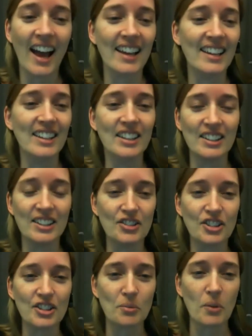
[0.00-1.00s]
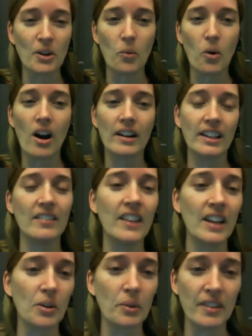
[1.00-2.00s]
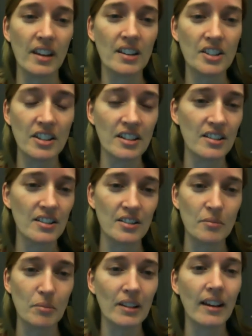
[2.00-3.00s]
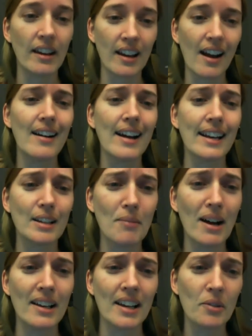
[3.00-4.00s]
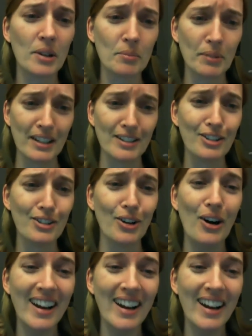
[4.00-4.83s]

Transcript: You just want to walk in there with the engineers and be like, all right, come on, I want to play too.